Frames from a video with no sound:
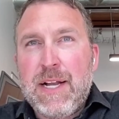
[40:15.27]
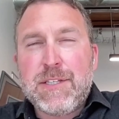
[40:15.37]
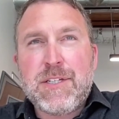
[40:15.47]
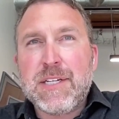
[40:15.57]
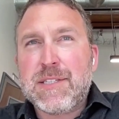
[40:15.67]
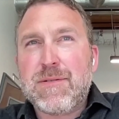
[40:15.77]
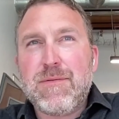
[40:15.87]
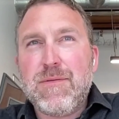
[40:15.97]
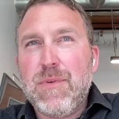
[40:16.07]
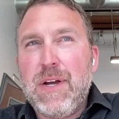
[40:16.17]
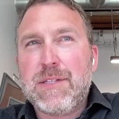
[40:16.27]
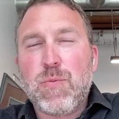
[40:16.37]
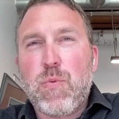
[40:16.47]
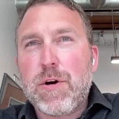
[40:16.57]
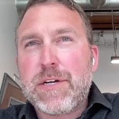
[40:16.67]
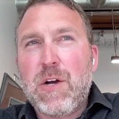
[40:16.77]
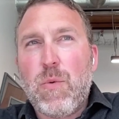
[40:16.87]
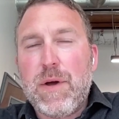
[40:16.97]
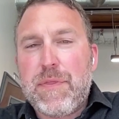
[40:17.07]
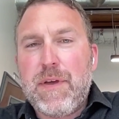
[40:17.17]
It's
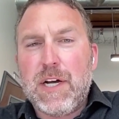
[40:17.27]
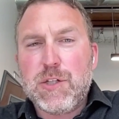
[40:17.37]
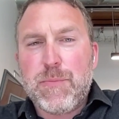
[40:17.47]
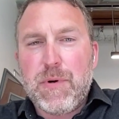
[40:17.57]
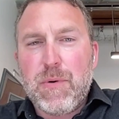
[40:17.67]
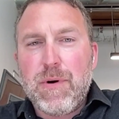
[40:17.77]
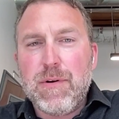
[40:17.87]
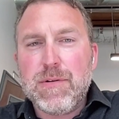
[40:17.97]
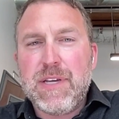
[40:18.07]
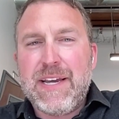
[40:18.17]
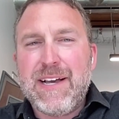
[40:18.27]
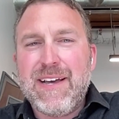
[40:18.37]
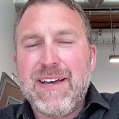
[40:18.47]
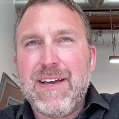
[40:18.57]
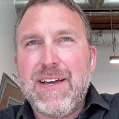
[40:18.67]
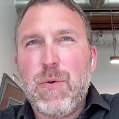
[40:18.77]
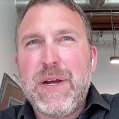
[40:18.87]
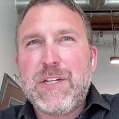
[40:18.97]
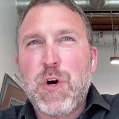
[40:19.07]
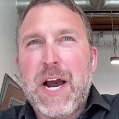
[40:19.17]
working with the entrepreneurs
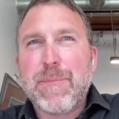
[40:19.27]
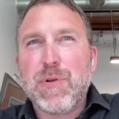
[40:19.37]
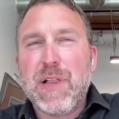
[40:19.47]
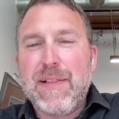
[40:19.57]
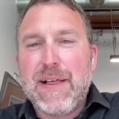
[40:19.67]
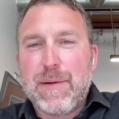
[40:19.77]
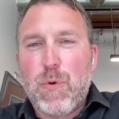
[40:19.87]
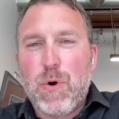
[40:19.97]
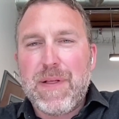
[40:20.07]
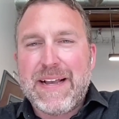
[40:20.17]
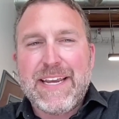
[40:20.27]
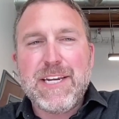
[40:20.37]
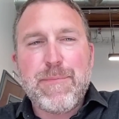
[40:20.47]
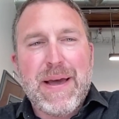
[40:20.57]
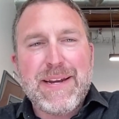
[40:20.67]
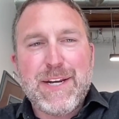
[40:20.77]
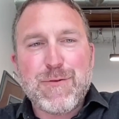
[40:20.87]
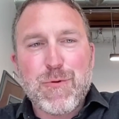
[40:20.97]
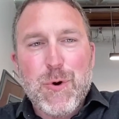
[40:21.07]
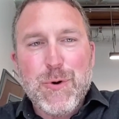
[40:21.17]
we try to play like a more like
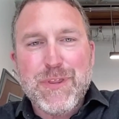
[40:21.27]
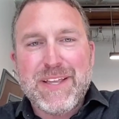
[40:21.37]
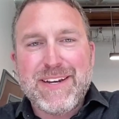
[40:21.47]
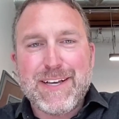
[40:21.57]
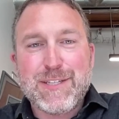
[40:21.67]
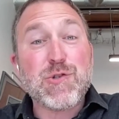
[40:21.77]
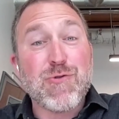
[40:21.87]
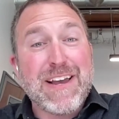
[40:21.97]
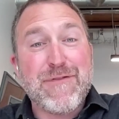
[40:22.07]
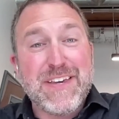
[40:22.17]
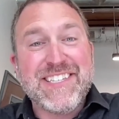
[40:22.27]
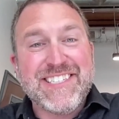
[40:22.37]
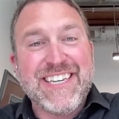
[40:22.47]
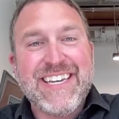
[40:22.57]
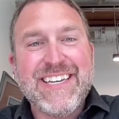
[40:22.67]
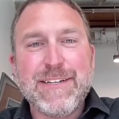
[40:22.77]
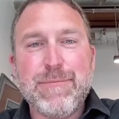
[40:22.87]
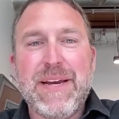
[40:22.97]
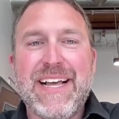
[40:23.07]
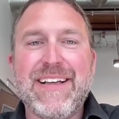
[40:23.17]
independent role than a straight VC,
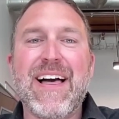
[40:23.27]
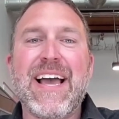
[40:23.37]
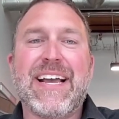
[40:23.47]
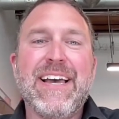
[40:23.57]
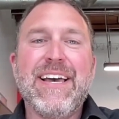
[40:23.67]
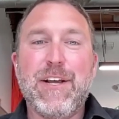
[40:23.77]
meaning like,